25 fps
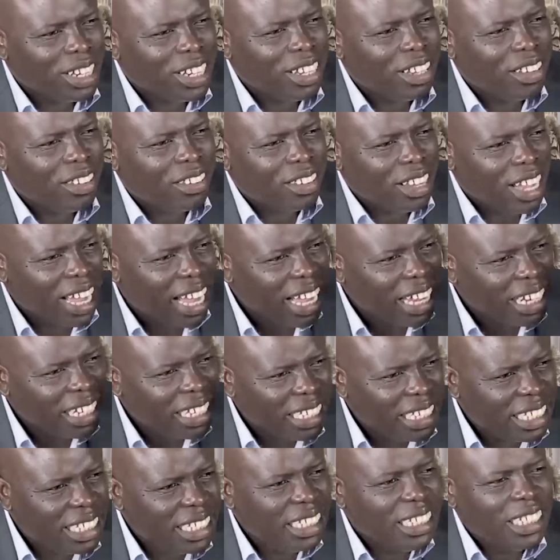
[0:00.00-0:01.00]
is
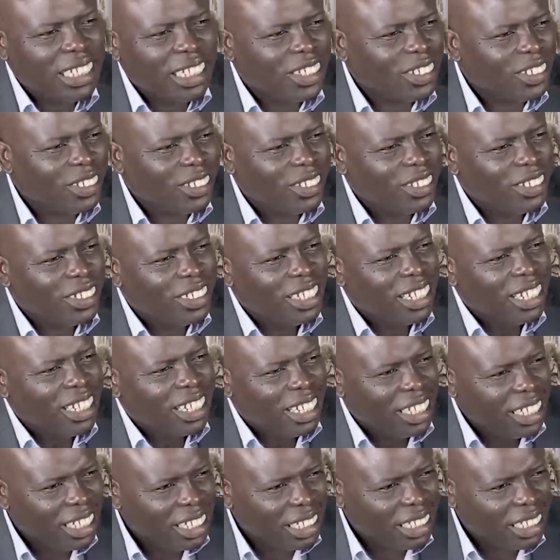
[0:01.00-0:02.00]
until the